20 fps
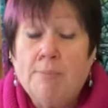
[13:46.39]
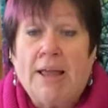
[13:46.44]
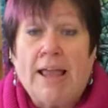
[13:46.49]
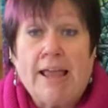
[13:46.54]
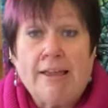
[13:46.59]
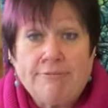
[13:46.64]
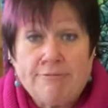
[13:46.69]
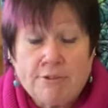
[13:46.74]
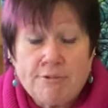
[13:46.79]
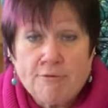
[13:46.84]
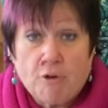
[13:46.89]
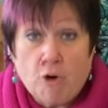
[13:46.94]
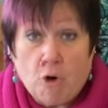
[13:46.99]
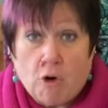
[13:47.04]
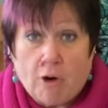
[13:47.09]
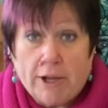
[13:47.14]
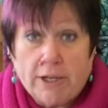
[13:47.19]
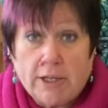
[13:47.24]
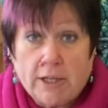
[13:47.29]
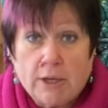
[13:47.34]
If you've got
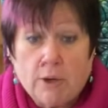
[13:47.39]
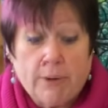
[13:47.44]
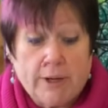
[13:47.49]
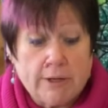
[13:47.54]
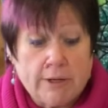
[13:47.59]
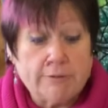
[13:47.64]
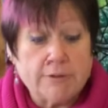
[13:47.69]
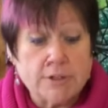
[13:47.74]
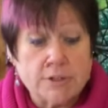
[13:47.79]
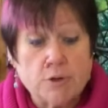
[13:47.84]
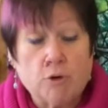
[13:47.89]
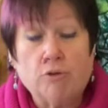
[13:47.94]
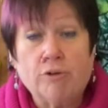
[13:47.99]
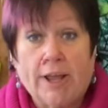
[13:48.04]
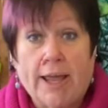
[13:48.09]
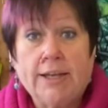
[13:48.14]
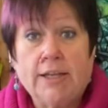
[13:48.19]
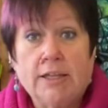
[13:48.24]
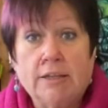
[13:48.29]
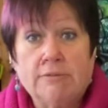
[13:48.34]
any queries on
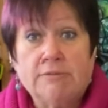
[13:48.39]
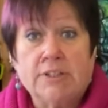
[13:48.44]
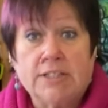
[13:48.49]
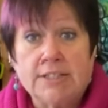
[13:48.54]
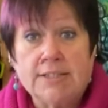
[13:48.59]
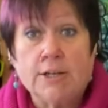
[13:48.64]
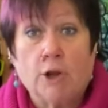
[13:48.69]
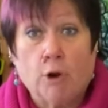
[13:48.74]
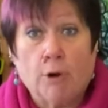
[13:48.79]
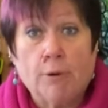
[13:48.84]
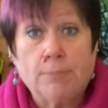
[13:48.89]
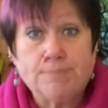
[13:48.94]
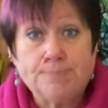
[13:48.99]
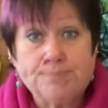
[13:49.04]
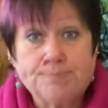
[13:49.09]
any of this lot,